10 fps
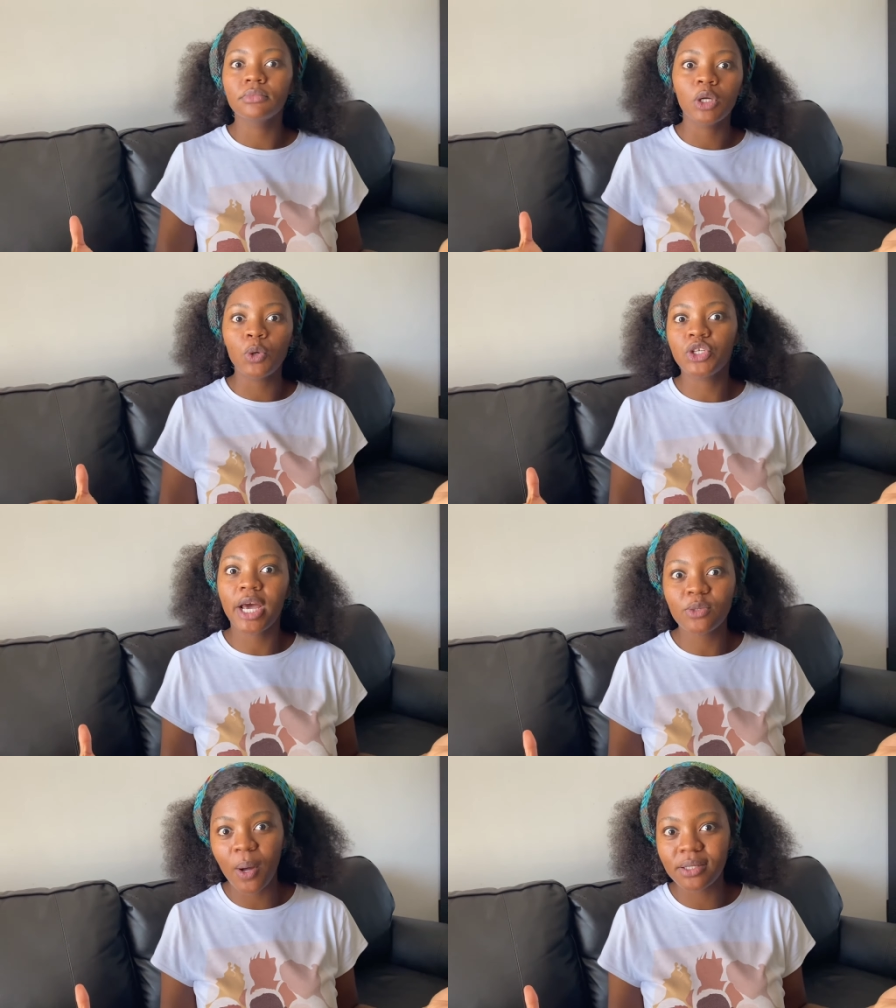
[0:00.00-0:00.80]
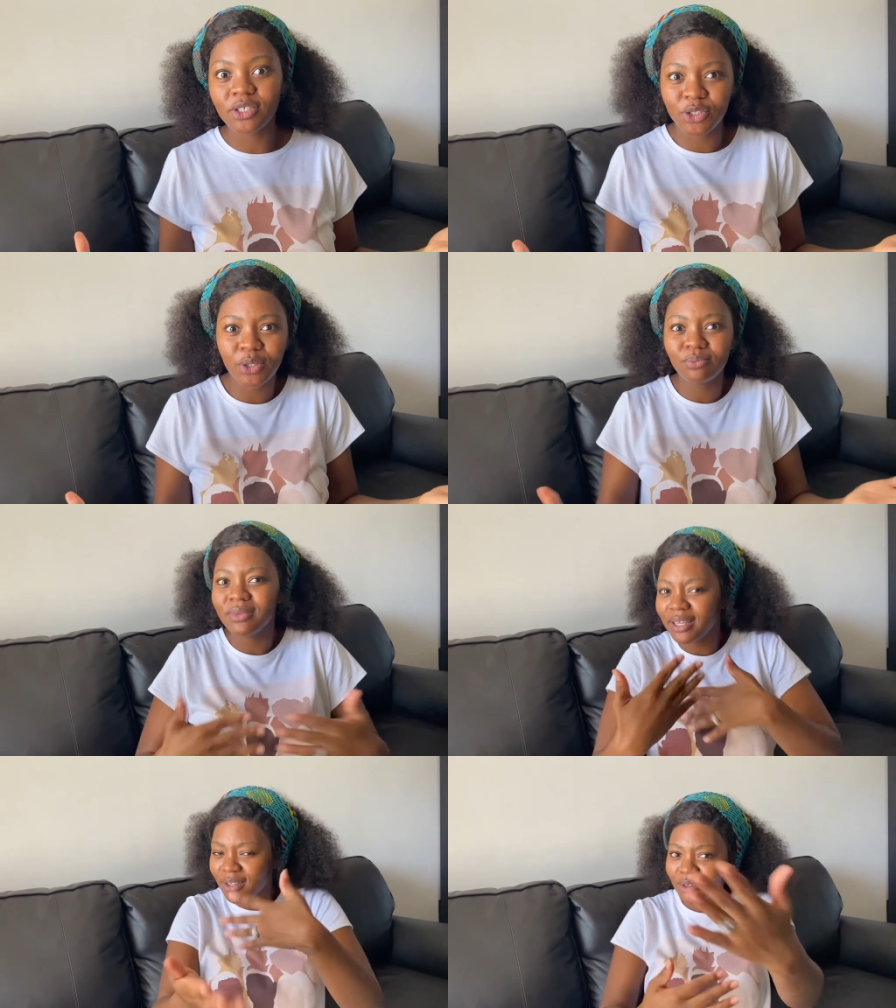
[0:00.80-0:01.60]
what you guys want, you know?
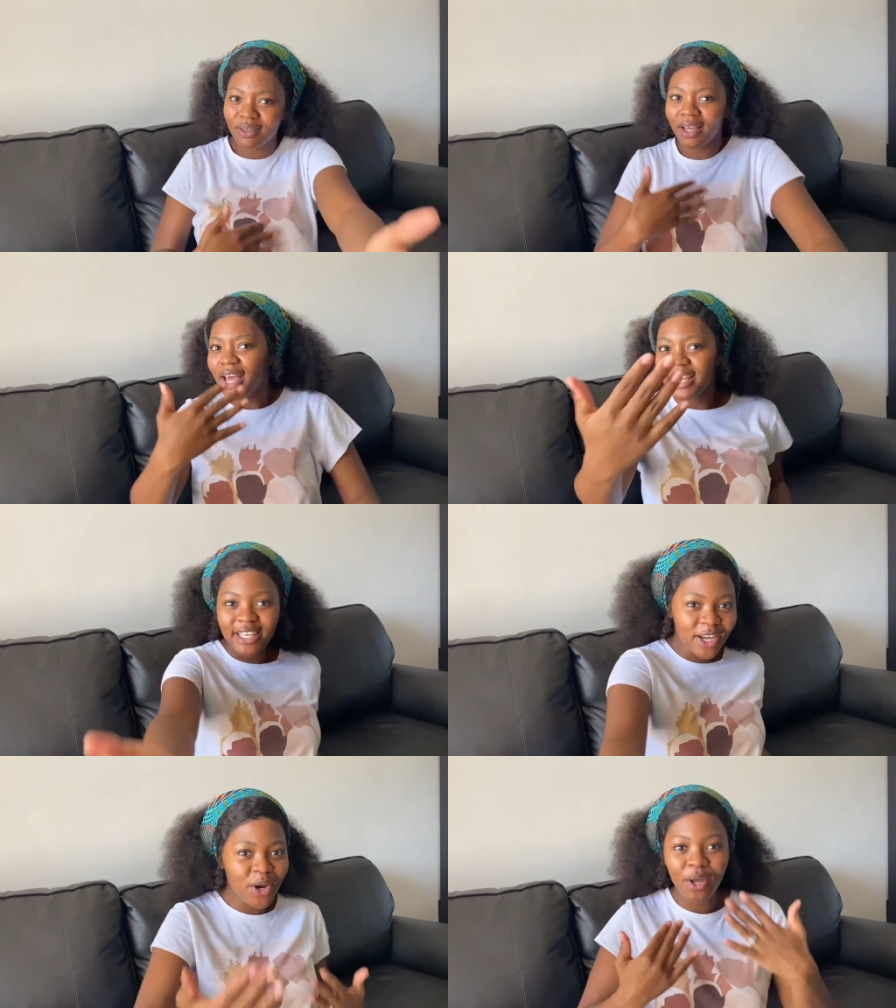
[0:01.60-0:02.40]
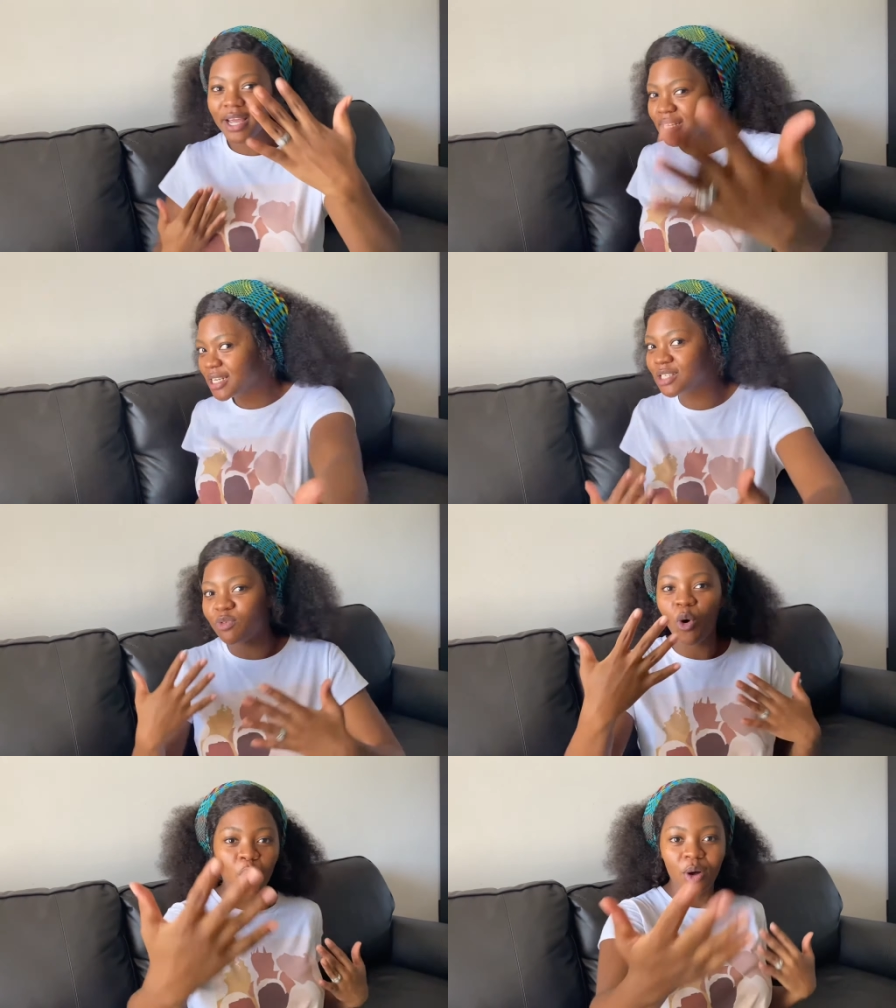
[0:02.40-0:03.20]
Like here it is
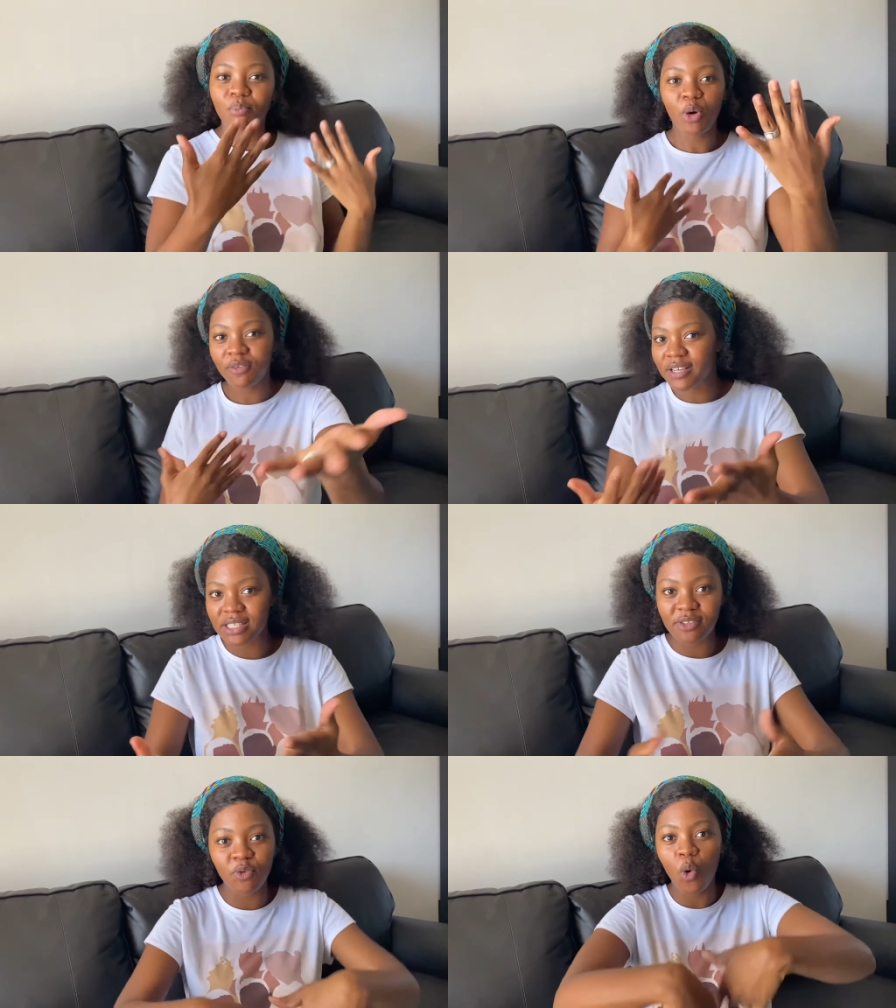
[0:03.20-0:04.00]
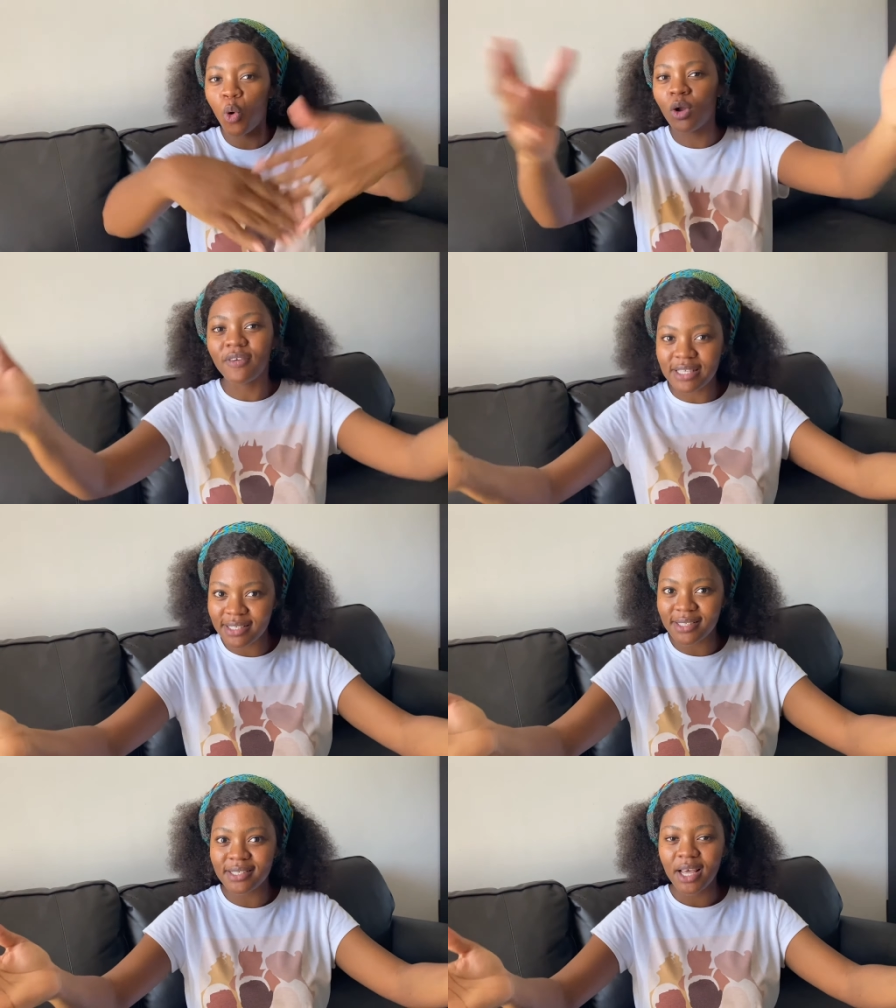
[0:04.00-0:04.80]
for both of us, for all of us.
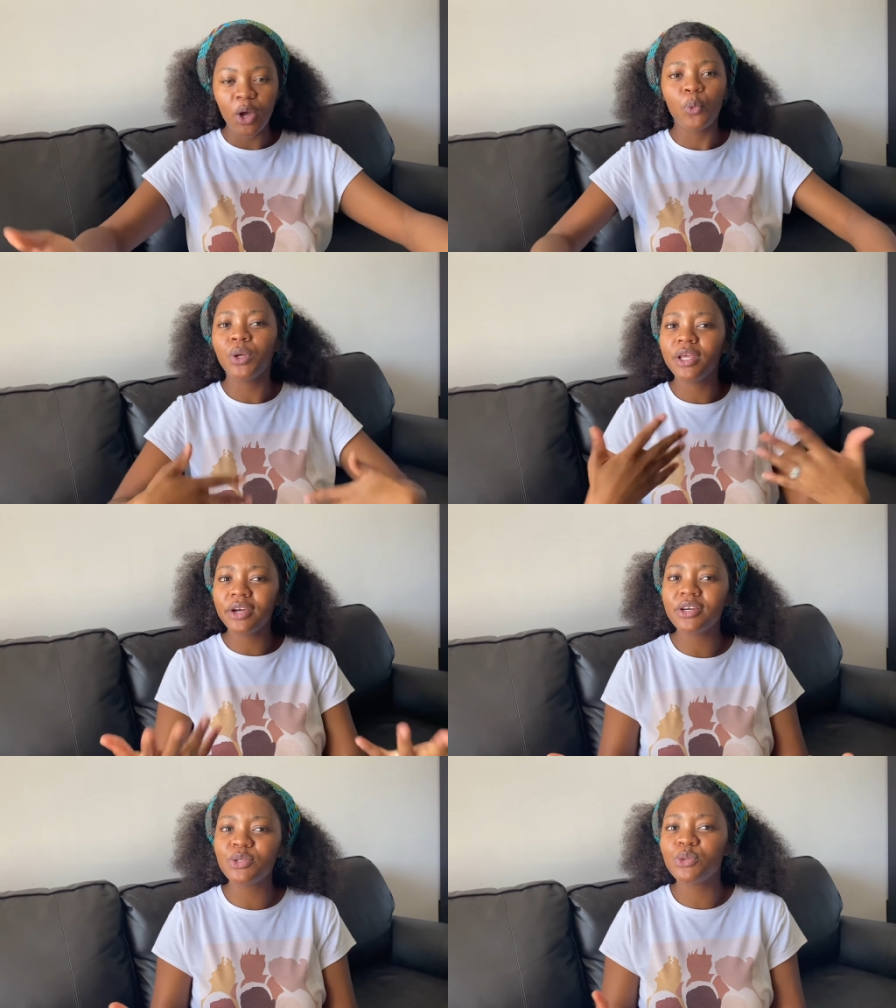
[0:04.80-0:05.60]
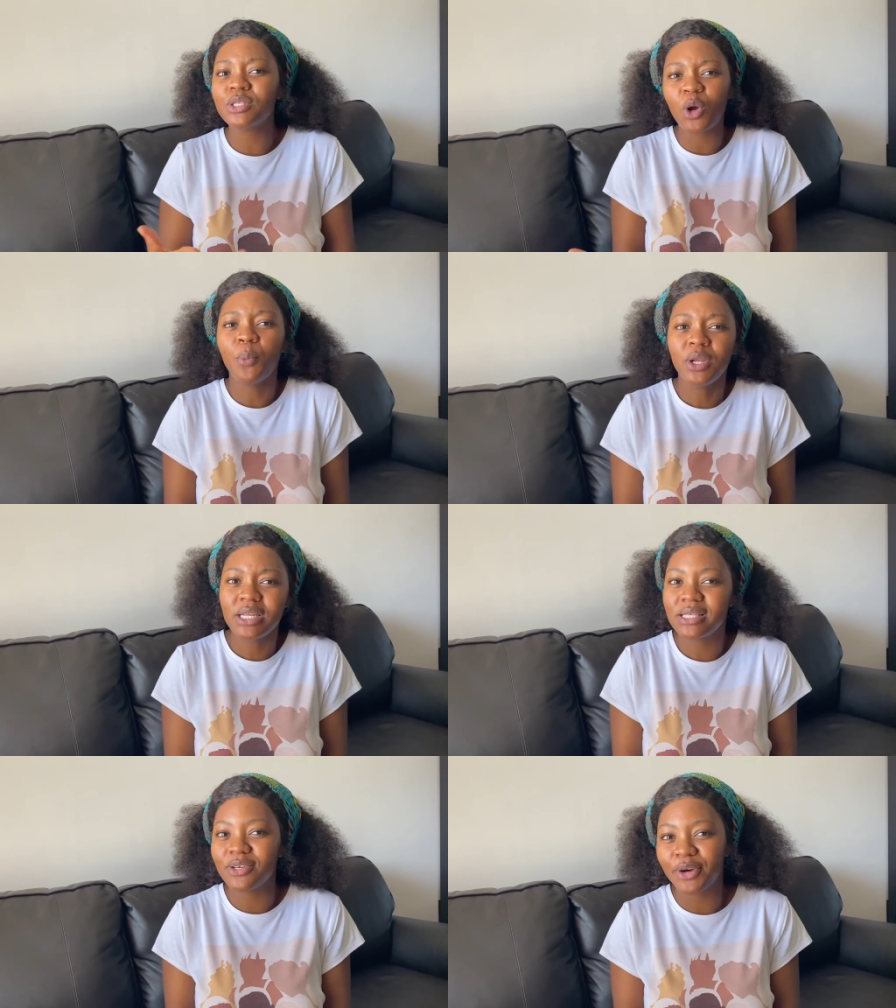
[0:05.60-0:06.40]
we're here to, it's a
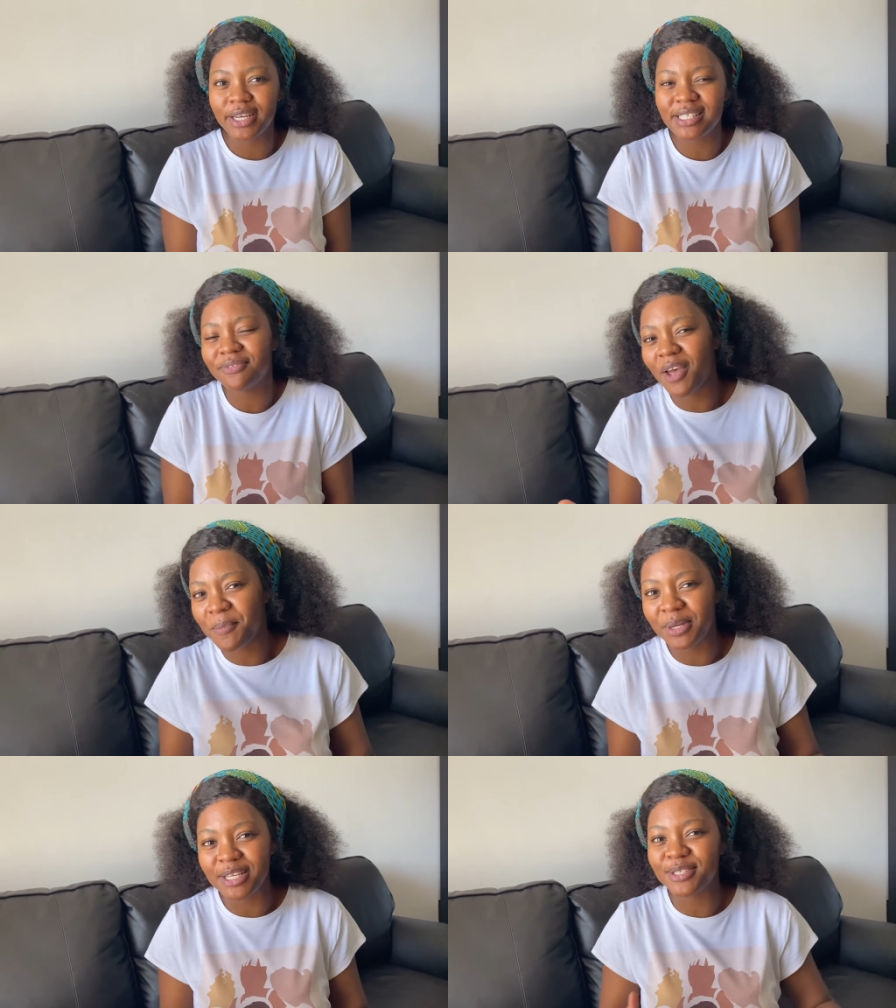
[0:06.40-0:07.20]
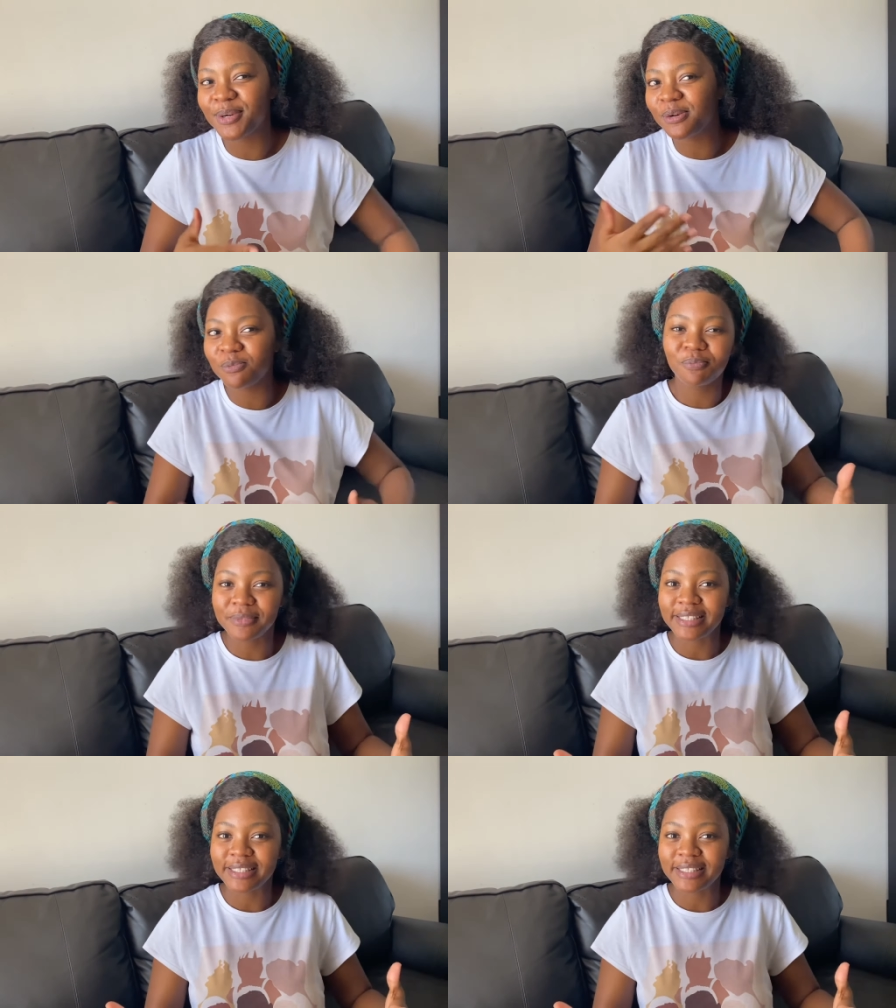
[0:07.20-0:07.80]
community, right? It's a family, so